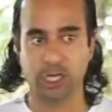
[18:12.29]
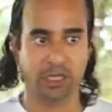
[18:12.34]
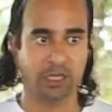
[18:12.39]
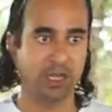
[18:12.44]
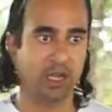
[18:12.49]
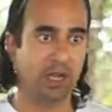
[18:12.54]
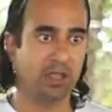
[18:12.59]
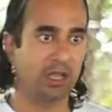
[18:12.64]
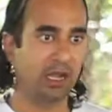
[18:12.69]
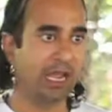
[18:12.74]

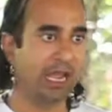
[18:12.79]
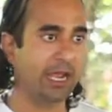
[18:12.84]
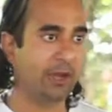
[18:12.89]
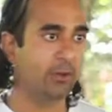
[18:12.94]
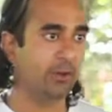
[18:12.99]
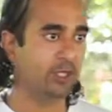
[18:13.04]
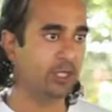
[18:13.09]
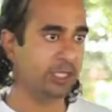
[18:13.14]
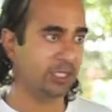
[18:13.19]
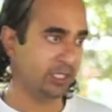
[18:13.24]
other
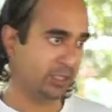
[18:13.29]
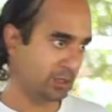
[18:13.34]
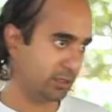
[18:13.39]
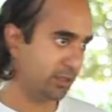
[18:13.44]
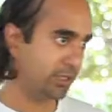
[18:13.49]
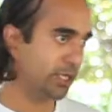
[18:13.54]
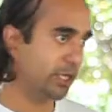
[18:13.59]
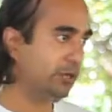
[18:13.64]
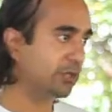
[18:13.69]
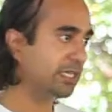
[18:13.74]
languages
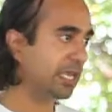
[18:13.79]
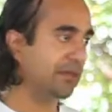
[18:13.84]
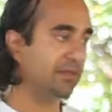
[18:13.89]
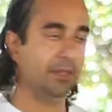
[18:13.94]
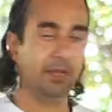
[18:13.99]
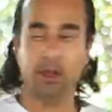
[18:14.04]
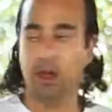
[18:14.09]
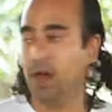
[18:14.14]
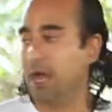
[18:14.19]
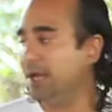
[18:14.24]
too down
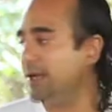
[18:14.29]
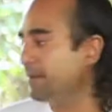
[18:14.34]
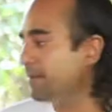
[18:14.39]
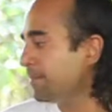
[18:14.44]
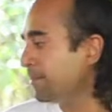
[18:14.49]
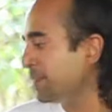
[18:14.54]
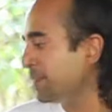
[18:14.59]
the line.